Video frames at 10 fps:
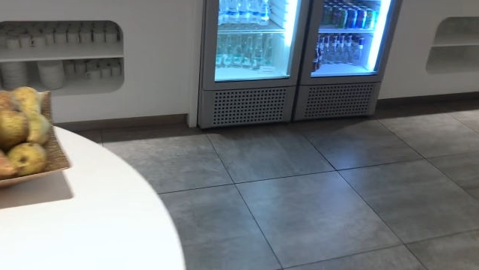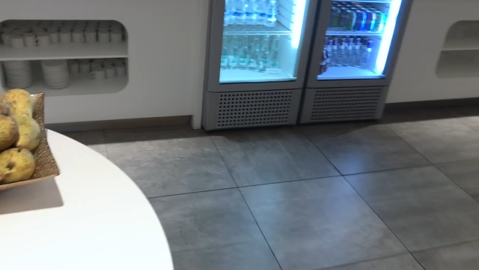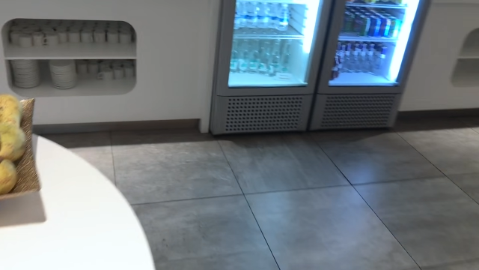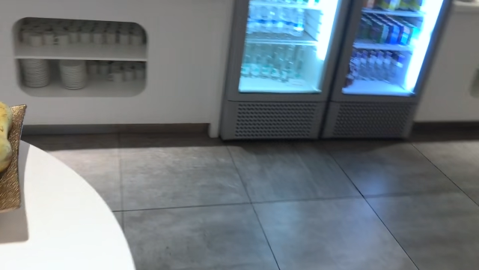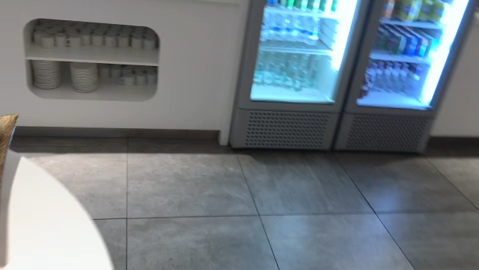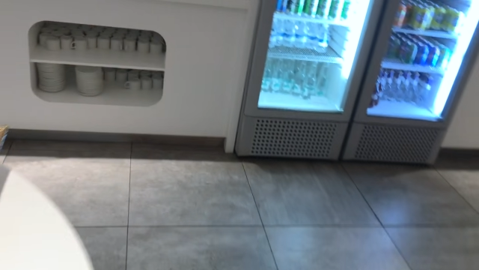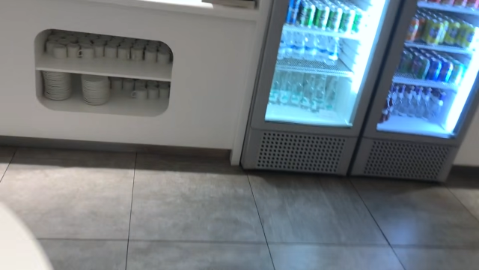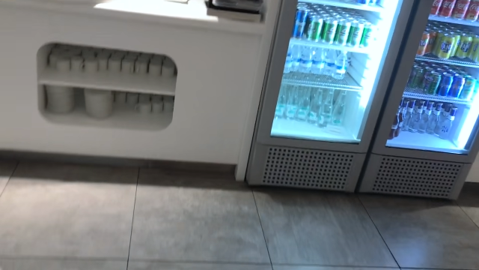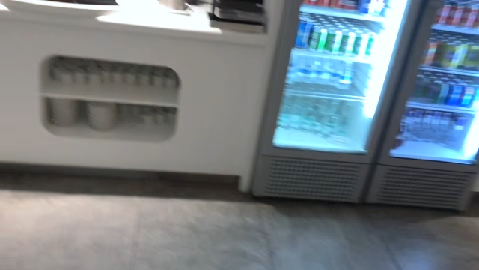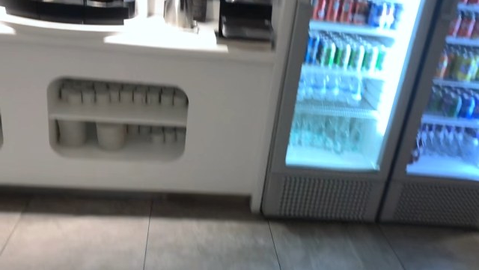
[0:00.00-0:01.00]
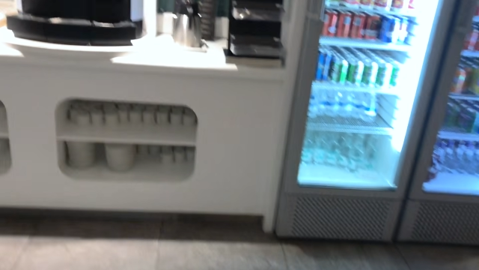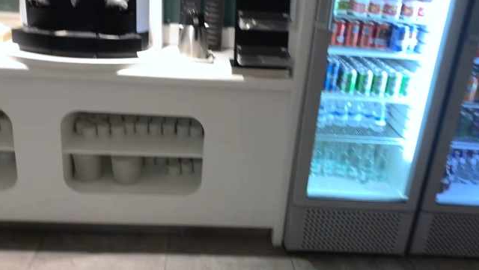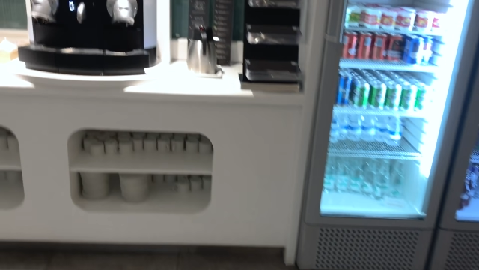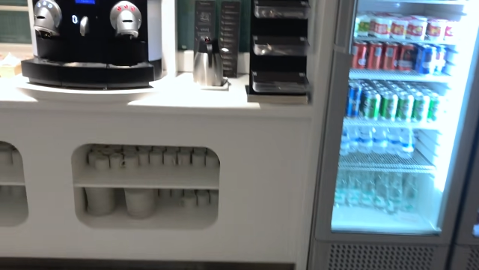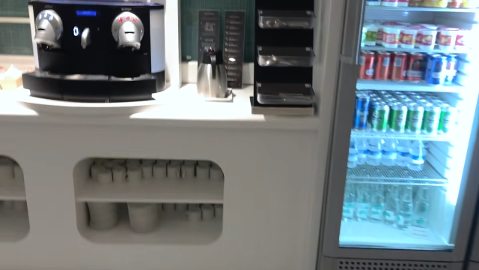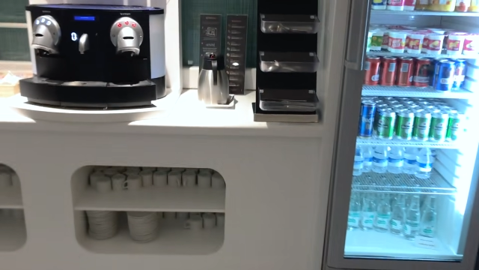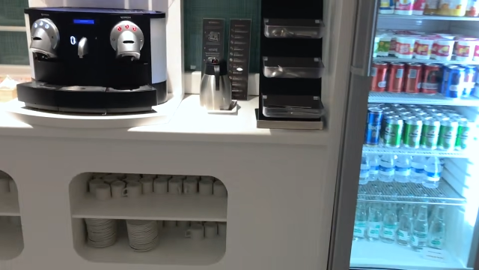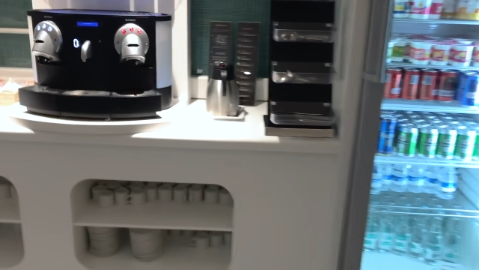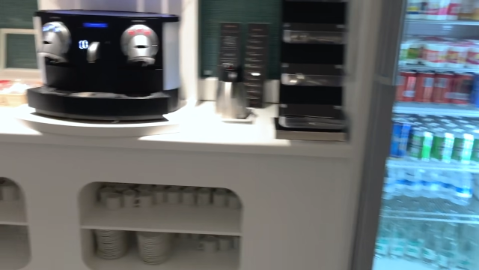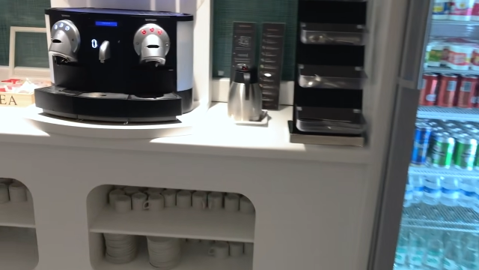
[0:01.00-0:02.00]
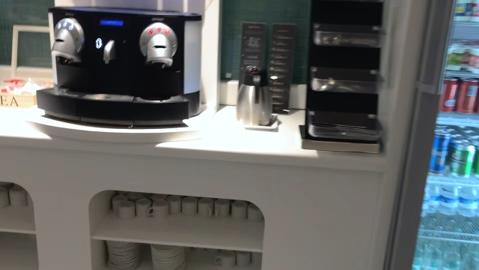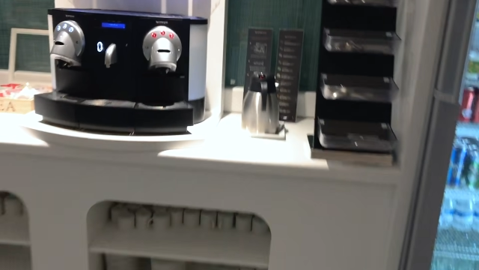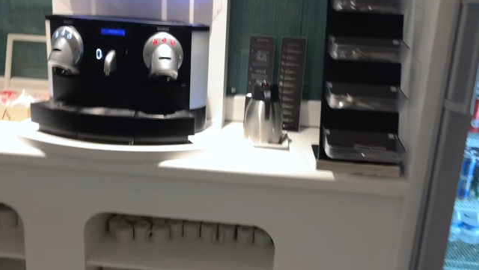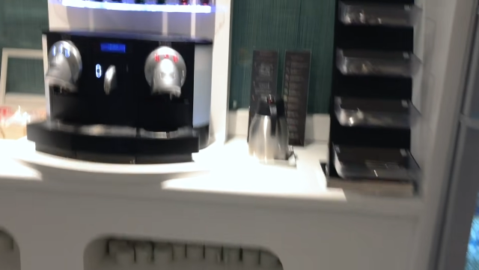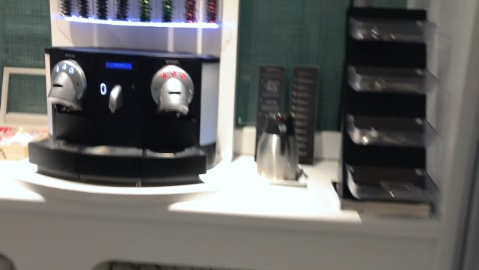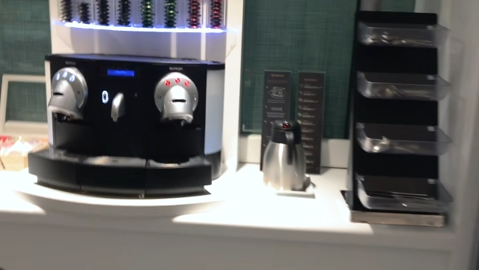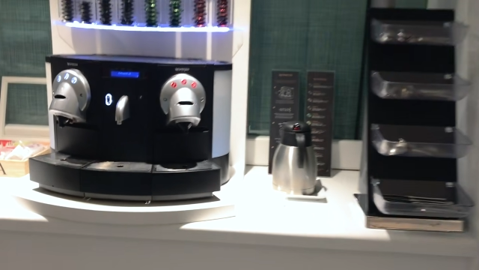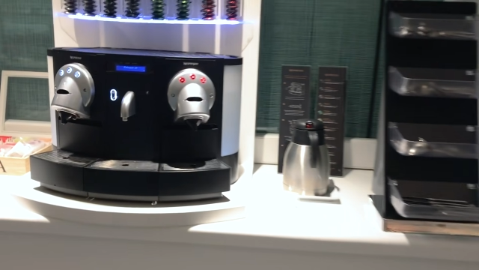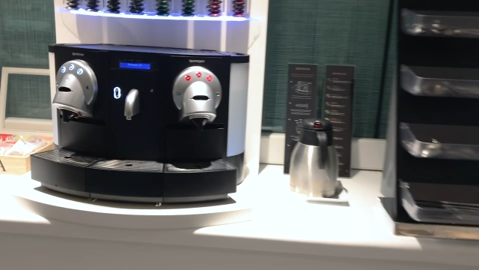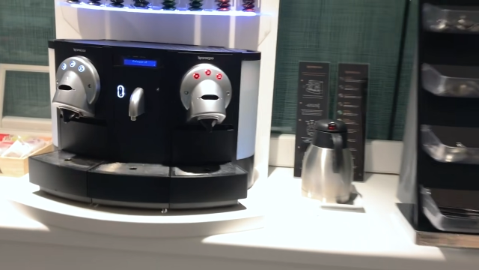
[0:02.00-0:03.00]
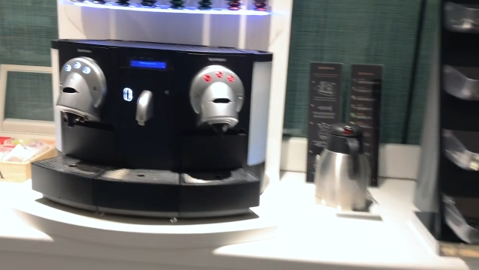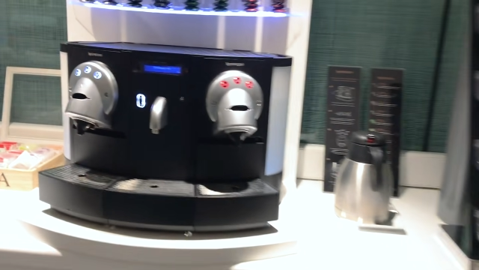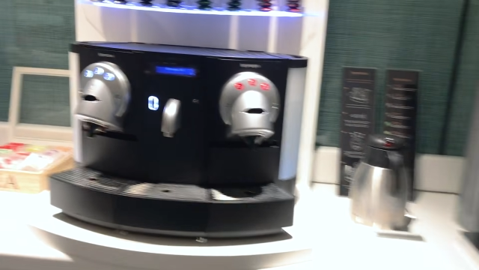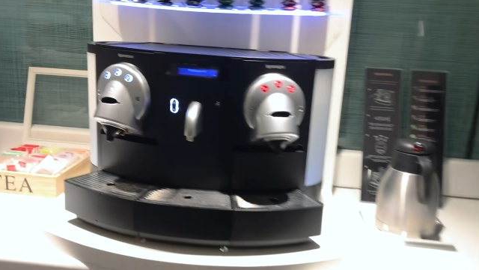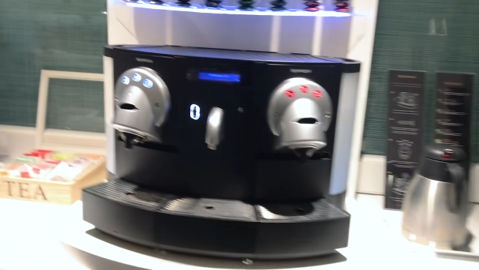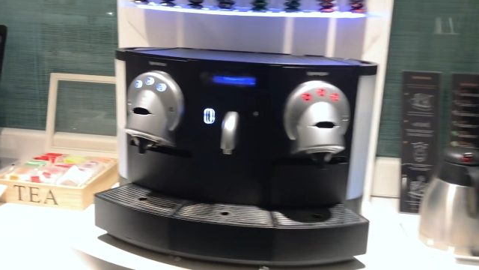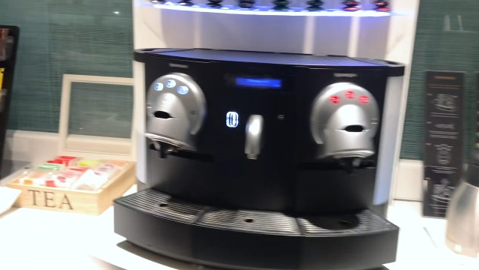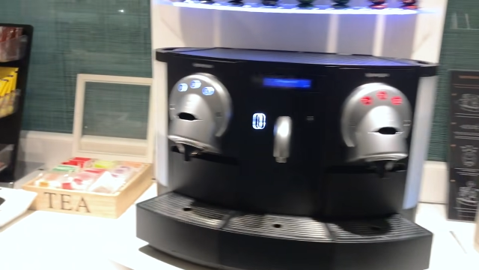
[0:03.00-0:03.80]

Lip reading: Nobody's mouth can be seen.